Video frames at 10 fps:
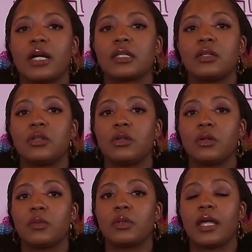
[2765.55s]
can do
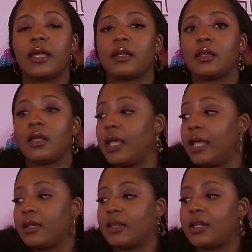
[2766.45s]
with
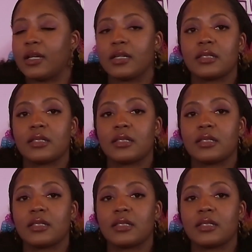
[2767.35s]
analytics.